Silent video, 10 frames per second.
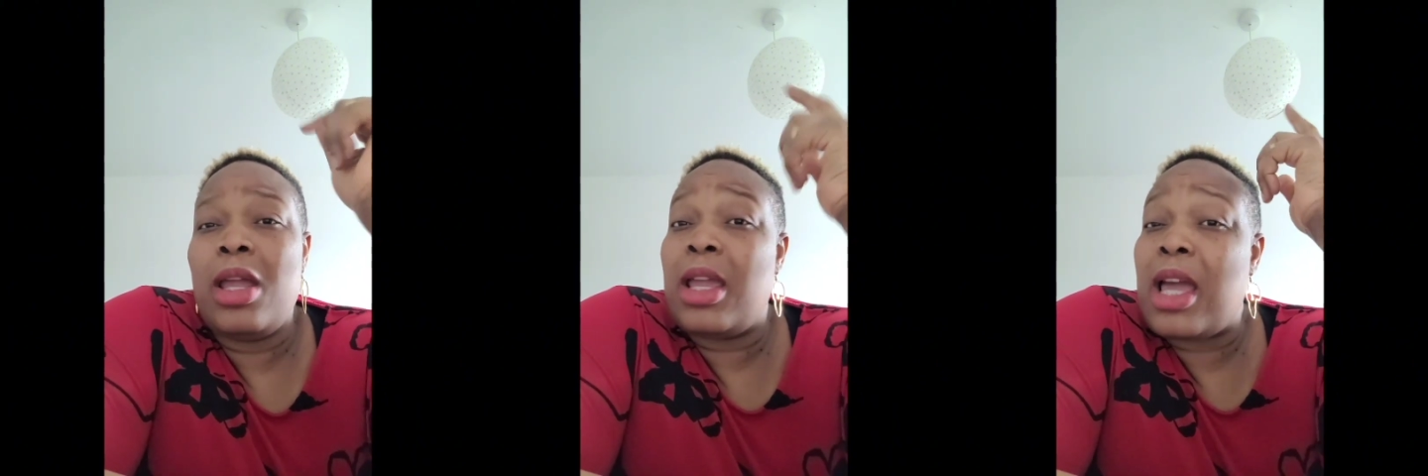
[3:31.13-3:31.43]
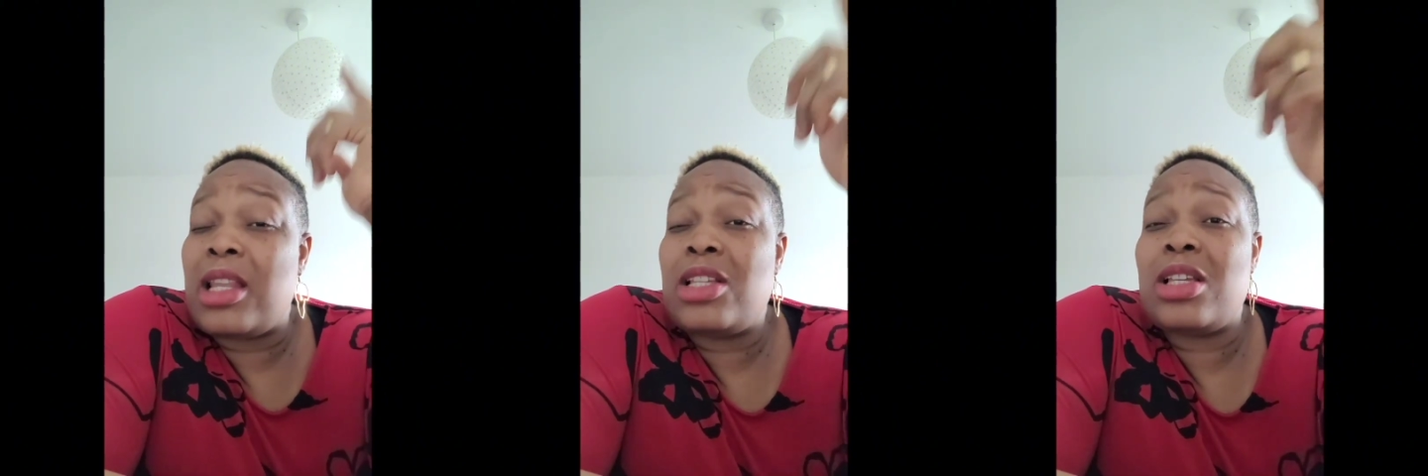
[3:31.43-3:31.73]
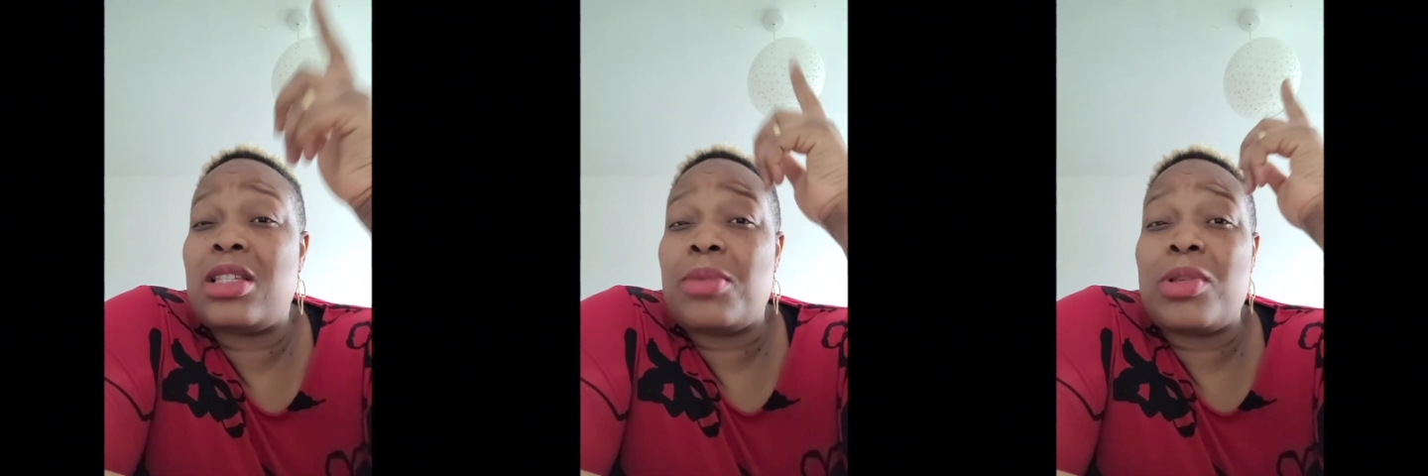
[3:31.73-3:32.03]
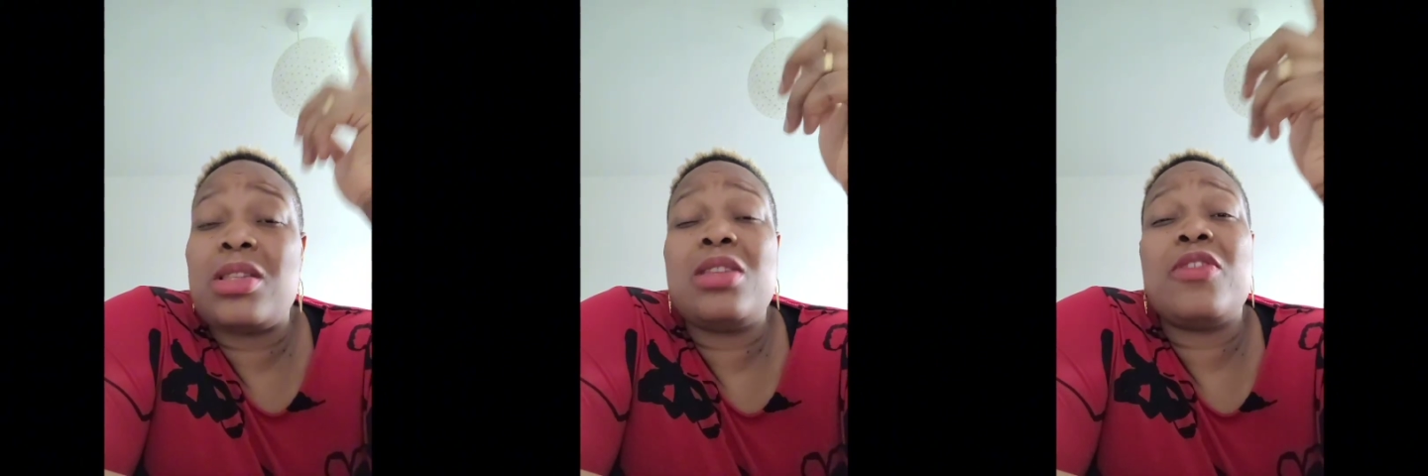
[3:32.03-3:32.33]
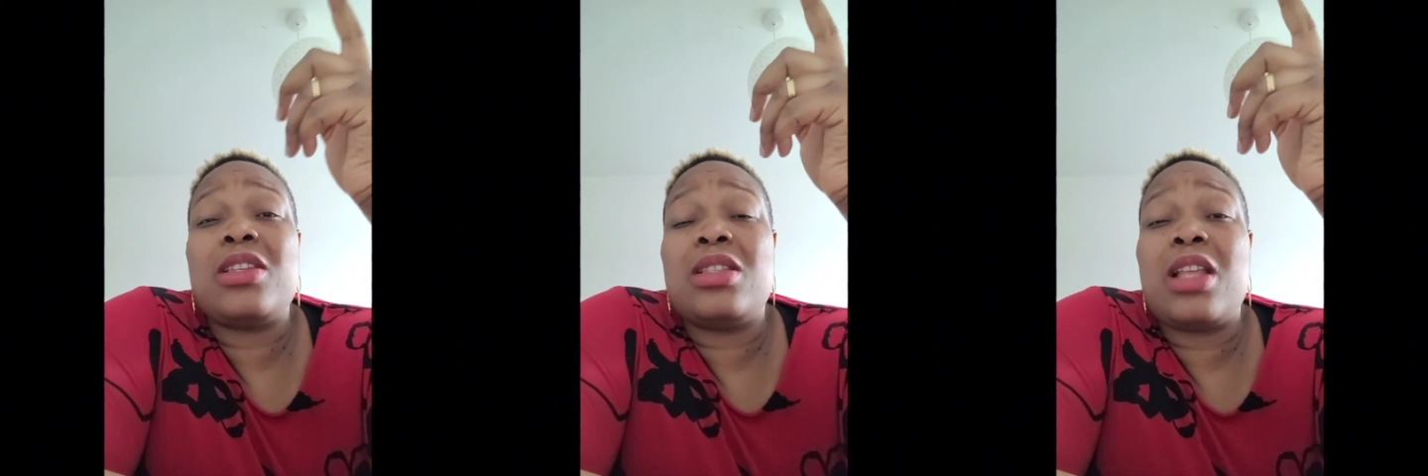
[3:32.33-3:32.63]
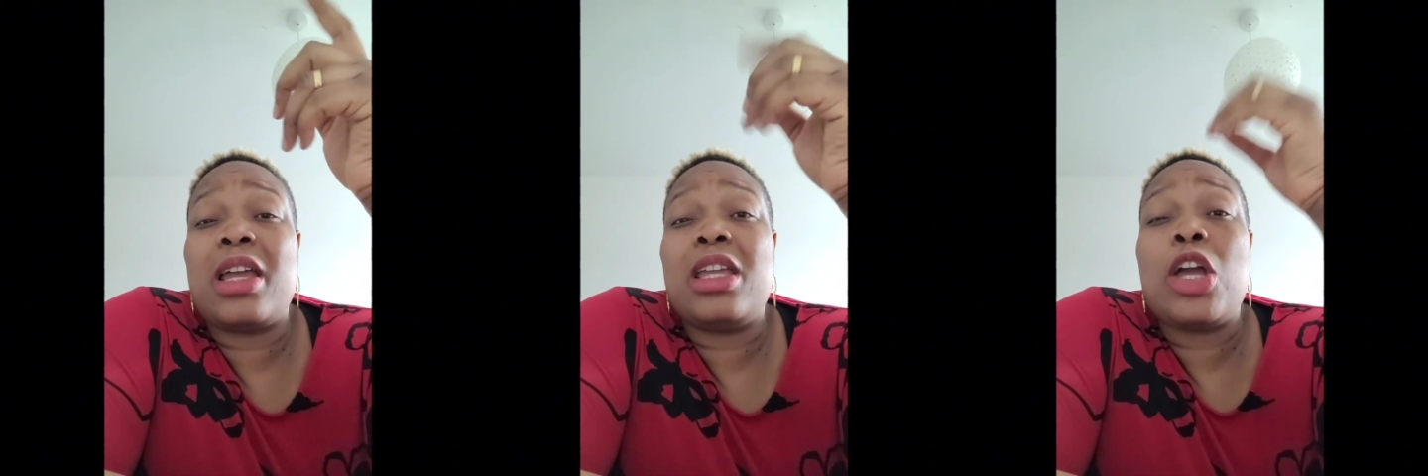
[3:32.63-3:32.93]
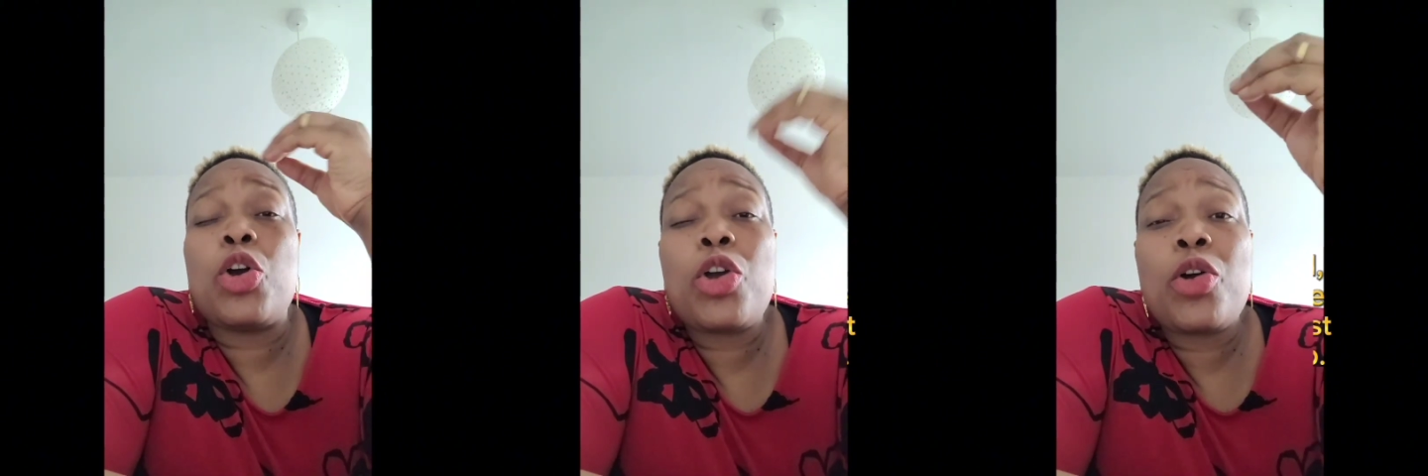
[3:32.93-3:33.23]
In Galatians chapter 6 verse 9, it
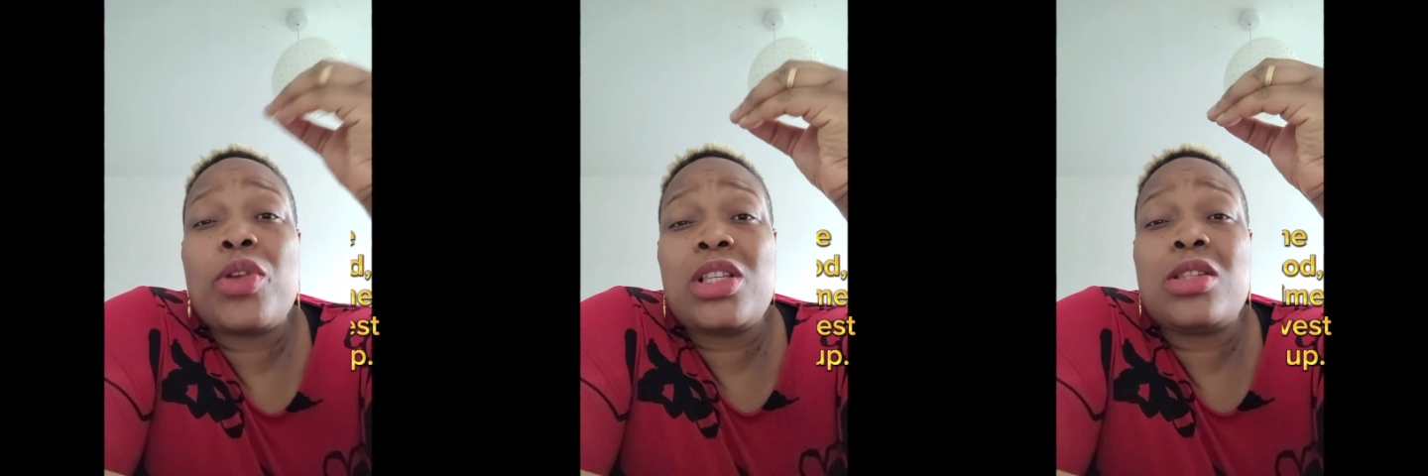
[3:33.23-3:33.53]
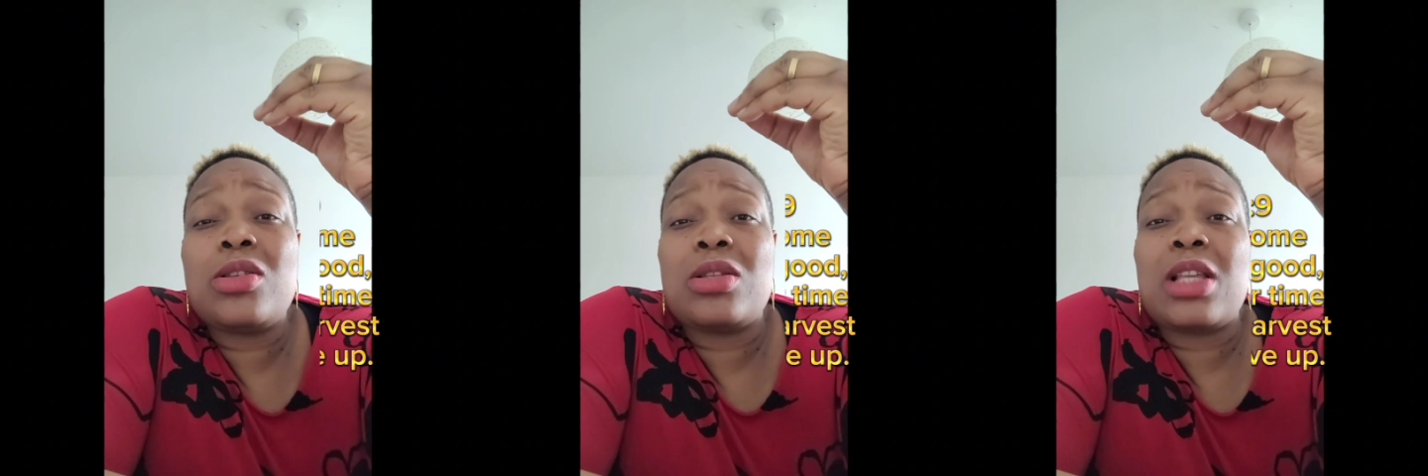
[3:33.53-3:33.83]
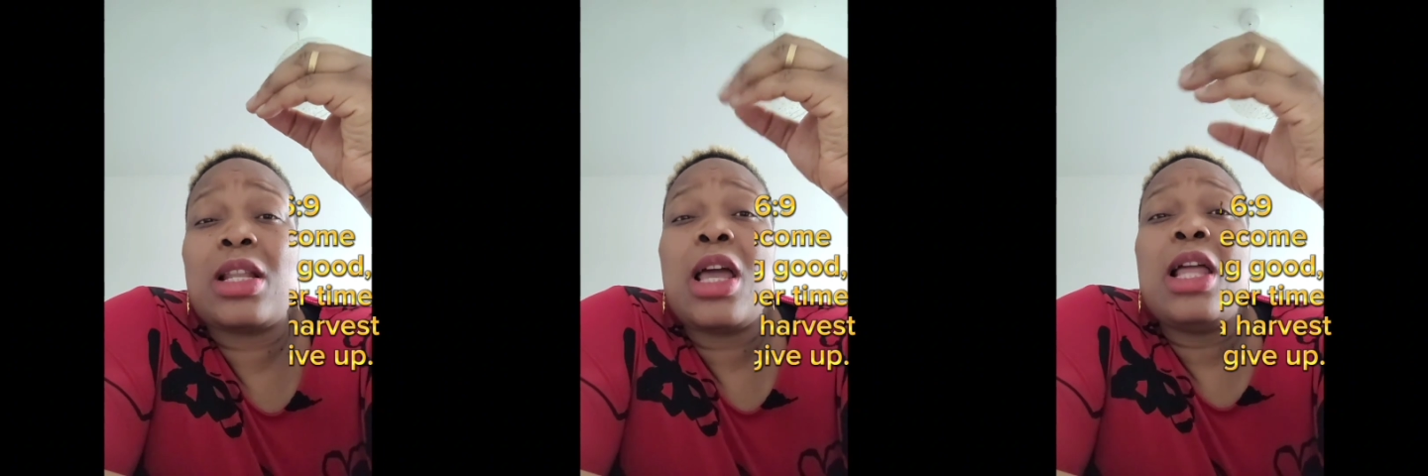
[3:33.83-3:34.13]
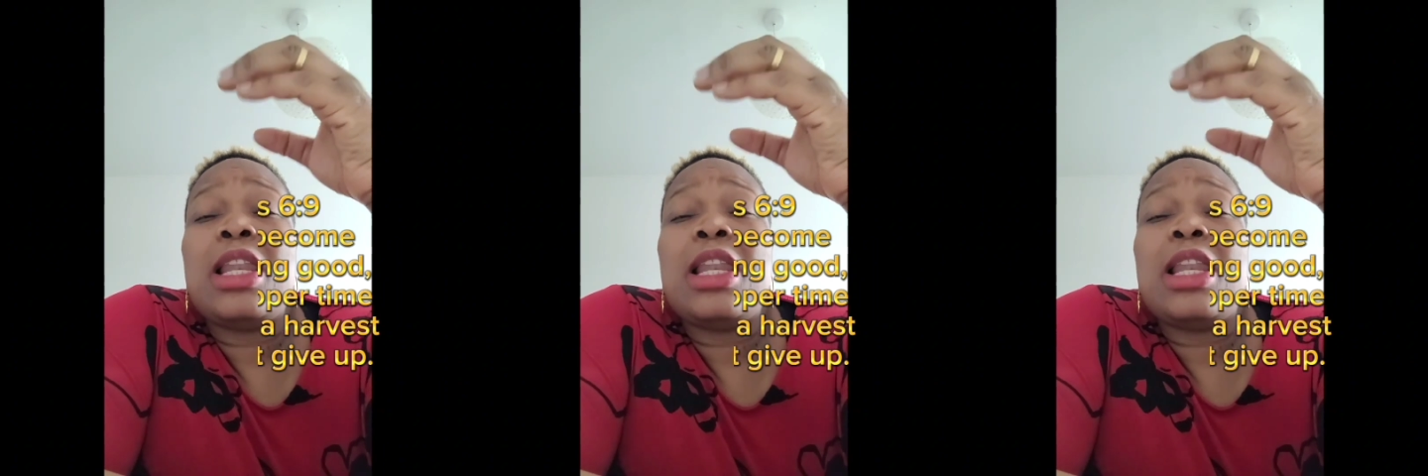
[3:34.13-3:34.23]
encourages us that